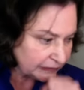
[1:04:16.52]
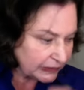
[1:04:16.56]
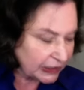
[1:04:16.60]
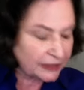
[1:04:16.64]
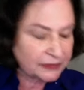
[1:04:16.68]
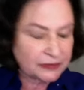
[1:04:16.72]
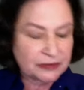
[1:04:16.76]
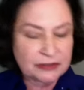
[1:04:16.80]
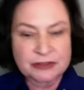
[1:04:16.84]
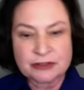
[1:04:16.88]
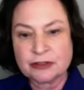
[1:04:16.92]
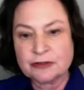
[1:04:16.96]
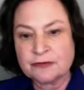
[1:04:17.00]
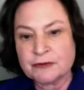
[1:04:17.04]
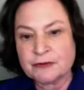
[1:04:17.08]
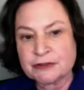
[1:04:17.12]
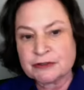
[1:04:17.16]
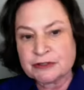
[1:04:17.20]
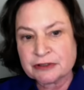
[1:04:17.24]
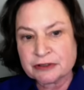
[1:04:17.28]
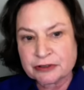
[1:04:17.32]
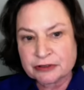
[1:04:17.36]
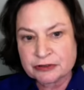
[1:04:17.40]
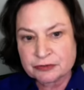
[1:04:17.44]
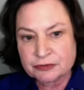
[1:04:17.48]
on the surface,
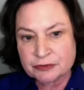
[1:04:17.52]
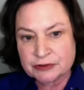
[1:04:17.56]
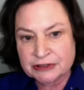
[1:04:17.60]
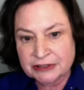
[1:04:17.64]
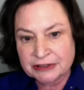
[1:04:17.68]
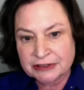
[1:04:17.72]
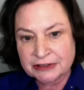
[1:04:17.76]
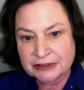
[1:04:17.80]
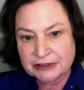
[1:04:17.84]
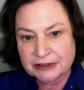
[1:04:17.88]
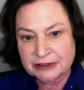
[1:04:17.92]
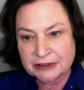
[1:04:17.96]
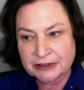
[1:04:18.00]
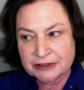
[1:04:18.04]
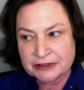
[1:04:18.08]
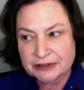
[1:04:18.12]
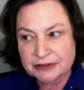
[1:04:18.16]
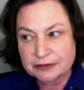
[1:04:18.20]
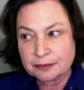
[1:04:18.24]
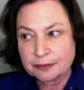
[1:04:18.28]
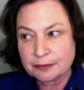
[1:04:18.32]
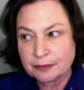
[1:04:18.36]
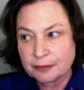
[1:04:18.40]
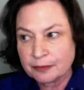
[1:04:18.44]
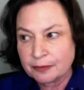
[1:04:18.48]
it looks ridiculous.
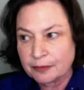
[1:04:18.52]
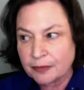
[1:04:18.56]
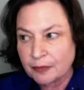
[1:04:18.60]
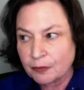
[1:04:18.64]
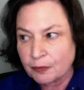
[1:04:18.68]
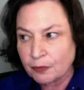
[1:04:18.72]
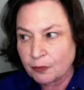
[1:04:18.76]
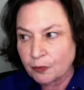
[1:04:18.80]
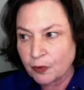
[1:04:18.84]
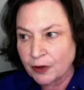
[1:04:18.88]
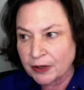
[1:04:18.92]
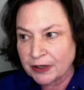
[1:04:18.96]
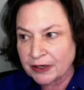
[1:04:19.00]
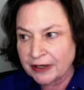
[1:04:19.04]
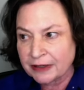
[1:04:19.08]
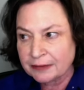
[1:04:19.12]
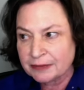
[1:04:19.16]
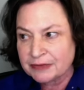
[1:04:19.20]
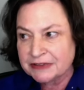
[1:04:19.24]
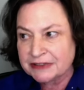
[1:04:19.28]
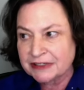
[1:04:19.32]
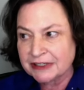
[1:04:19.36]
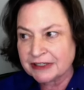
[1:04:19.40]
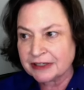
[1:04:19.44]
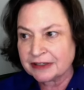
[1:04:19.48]
What I'm
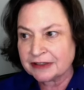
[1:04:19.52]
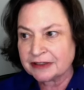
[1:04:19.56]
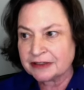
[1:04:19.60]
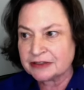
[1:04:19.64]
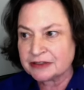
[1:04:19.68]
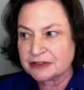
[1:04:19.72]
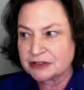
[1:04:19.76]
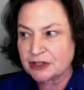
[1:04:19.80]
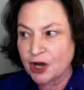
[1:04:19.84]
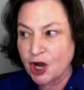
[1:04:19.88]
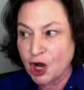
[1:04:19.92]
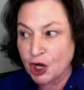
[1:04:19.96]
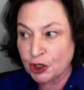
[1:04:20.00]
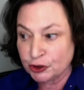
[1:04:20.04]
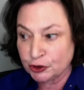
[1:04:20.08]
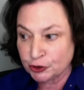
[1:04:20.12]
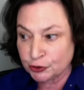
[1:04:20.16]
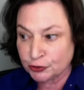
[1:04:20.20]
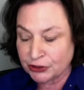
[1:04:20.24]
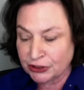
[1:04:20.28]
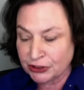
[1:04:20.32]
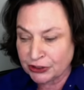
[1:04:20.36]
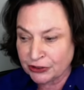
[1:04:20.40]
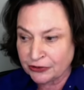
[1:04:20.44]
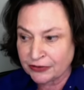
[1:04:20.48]
saying is
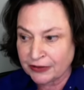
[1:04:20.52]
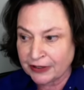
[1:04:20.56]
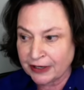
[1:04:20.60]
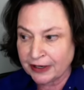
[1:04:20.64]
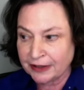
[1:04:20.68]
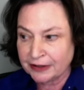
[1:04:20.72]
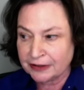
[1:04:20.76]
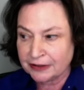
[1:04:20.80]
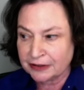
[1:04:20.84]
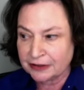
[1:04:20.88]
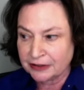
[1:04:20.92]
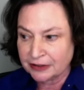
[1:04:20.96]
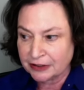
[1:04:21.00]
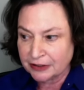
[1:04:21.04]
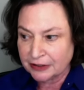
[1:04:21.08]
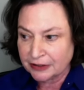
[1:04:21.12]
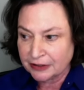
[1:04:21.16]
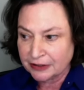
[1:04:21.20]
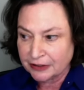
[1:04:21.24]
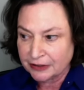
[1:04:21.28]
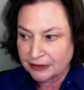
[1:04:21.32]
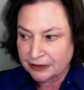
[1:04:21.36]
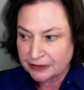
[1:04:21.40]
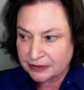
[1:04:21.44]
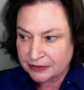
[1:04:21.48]
underneath that
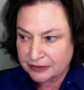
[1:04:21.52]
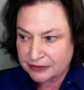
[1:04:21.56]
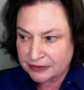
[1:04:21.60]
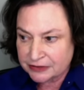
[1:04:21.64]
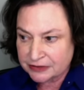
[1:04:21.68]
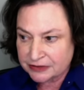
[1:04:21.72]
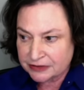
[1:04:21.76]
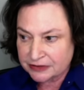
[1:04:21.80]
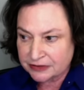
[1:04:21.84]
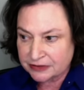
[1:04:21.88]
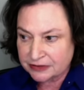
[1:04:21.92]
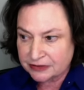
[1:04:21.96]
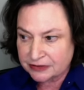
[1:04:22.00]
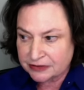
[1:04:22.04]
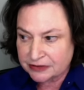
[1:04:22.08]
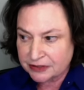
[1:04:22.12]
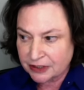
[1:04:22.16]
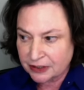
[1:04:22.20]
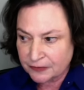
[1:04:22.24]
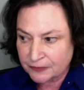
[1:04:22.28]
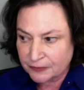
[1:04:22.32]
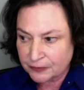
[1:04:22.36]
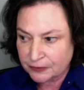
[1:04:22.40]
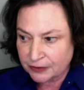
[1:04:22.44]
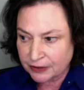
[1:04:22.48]
is
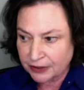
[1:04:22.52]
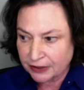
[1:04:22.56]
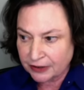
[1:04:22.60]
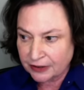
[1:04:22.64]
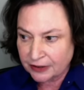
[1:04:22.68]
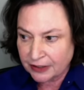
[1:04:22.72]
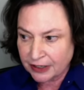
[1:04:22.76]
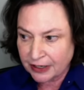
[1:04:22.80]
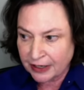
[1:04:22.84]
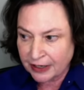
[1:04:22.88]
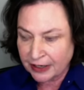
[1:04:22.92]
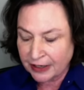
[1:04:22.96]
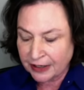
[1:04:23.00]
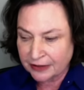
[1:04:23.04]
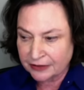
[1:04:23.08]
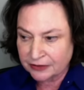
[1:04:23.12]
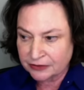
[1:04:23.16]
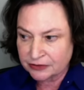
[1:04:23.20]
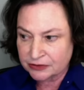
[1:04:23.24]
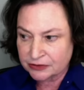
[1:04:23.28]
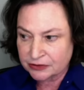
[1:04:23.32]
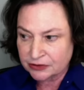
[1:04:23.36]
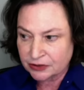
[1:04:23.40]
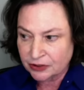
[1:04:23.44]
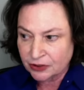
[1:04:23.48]
suffering,
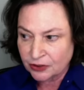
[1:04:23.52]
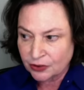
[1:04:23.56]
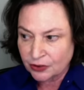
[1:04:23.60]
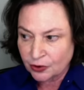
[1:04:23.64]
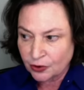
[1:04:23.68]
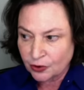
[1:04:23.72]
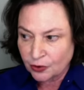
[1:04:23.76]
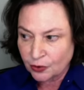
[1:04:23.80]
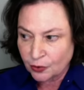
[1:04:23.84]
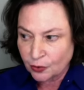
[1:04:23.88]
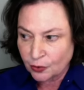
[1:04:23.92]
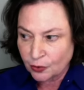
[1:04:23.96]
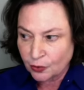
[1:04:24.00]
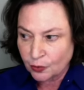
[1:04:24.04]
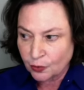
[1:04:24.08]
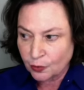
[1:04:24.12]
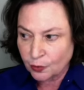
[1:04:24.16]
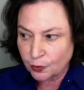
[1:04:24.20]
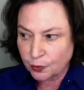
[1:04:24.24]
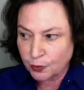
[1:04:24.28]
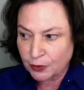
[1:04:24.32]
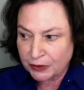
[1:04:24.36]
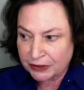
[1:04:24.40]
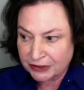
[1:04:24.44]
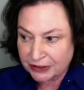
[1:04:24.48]
and
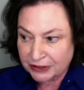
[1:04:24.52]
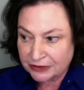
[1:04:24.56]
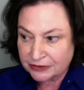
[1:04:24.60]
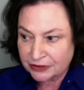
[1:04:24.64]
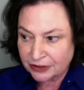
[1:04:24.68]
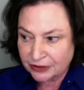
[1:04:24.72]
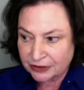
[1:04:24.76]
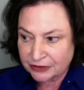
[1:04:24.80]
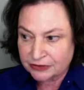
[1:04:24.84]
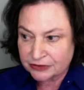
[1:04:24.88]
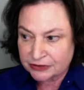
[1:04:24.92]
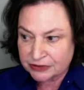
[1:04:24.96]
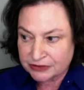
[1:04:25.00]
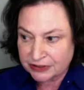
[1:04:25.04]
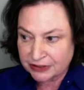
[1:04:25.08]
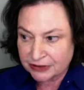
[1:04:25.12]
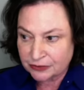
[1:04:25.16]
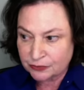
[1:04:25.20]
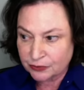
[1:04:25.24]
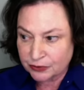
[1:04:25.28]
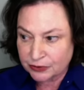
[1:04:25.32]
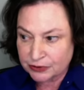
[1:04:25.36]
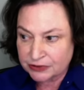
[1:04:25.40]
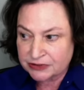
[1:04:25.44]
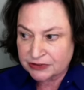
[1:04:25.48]
we need to understand
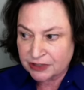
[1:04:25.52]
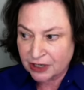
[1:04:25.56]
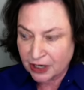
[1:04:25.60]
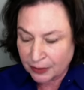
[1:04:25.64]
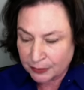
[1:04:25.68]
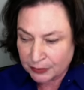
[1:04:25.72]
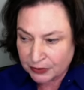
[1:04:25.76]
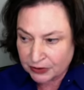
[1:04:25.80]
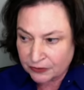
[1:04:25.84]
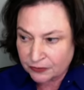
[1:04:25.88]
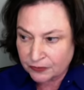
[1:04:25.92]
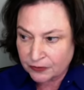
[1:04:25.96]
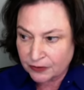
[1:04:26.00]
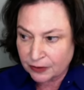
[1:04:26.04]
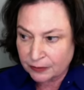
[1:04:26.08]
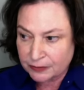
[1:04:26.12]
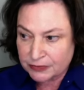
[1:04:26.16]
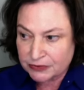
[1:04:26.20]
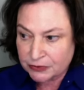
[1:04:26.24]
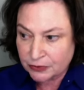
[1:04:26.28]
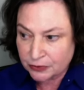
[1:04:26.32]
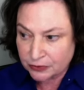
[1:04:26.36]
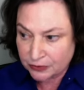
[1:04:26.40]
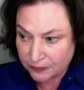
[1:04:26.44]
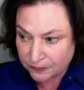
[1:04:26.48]
where it's coming from.
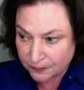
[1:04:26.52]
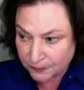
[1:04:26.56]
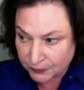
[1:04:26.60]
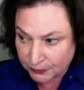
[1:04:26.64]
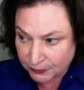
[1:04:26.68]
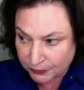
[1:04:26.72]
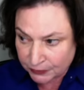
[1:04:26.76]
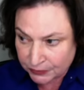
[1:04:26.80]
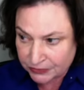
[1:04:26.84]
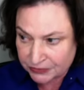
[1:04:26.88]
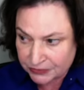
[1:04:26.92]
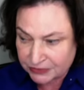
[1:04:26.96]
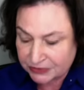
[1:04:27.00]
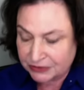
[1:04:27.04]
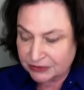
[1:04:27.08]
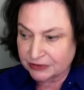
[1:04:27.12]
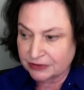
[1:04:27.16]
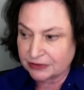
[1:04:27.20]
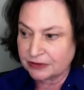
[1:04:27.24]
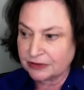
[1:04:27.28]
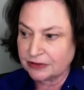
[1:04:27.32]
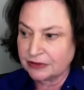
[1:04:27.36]
So the first